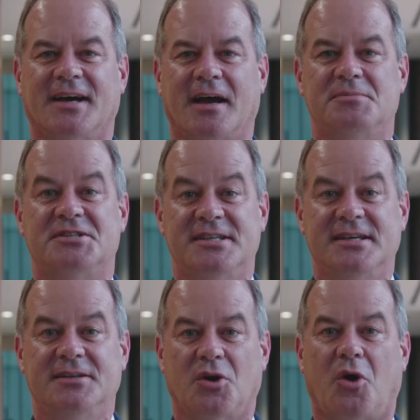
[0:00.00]
I'm
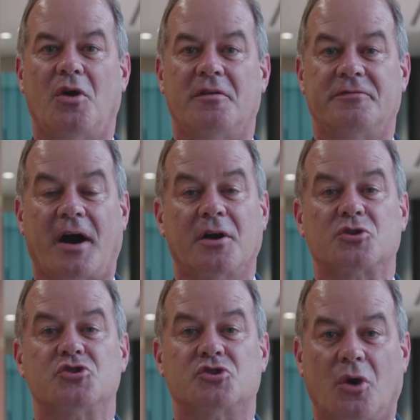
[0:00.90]
CEO of ARC
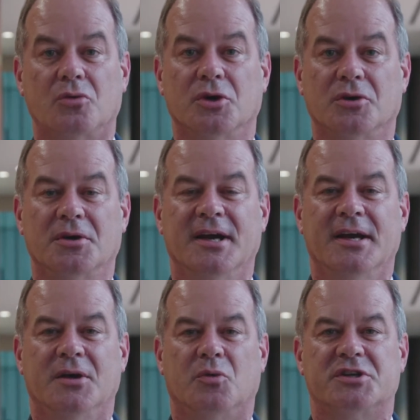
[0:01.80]
Skoru,
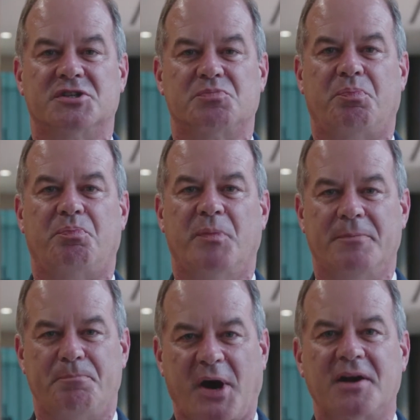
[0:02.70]
which is
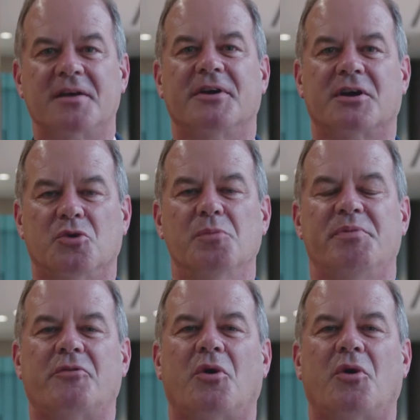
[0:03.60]
part of a group of